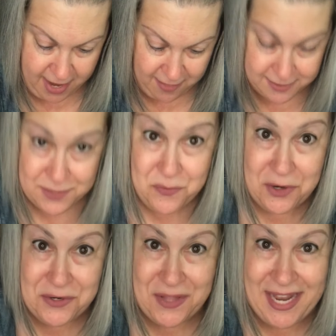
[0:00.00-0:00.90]
Alice in
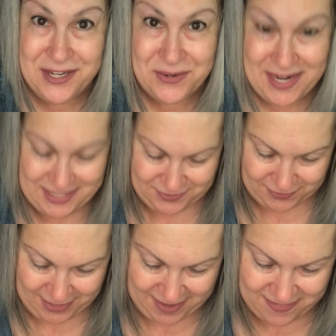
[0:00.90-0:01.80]
Wonderland
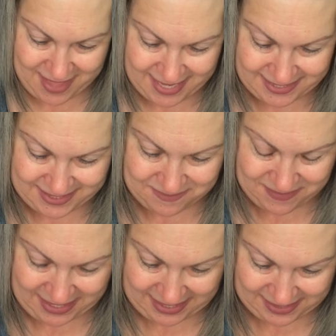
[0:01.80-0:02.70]
transfer and then some
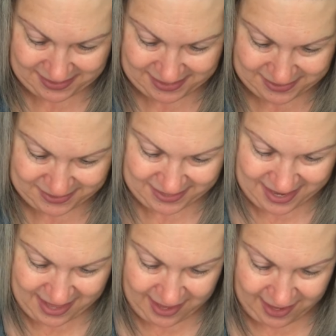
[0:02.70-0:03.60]
pink glitter.
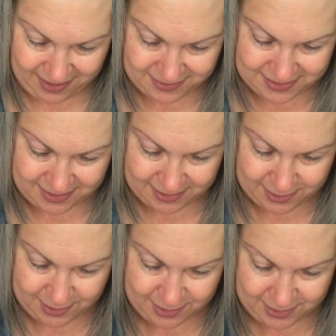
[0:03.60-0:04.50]
I was like,
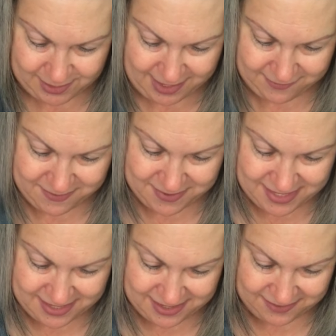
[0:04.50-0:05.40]
girl,
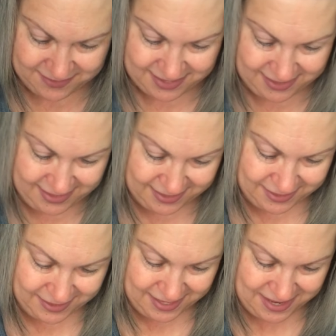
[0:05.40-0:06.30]
everybody loves
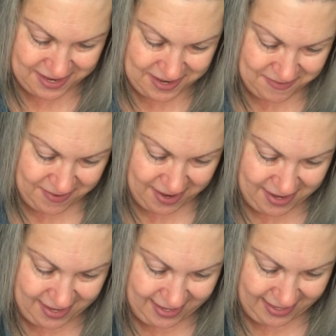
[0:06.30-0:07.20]
glitter,
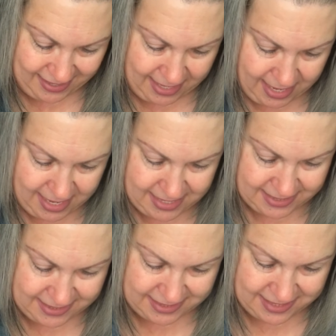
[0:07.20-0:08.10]
but in
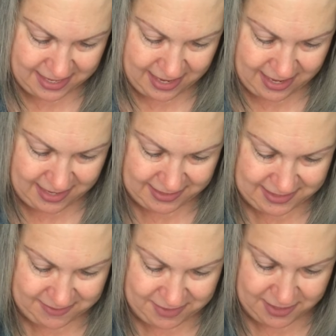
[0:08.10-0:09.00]
case
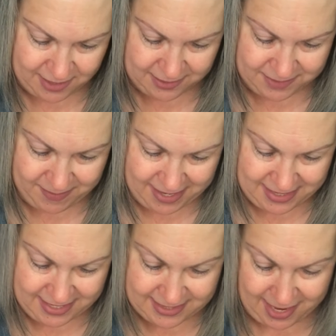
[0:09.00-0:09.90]
some adults buy
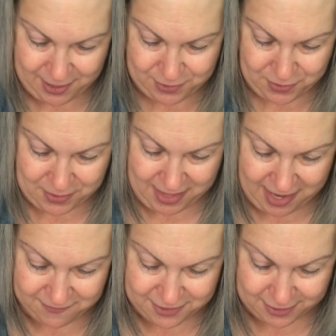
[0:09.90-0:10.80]
these, I don't know, a
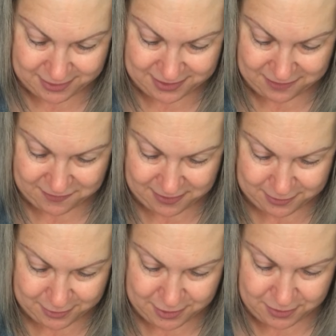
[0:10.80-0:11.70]
lot of adults love
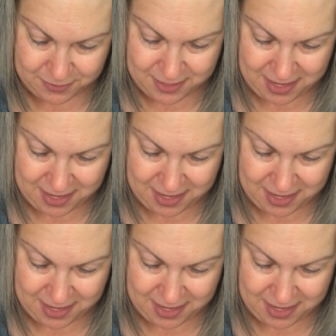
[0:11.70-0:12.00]
glitter too.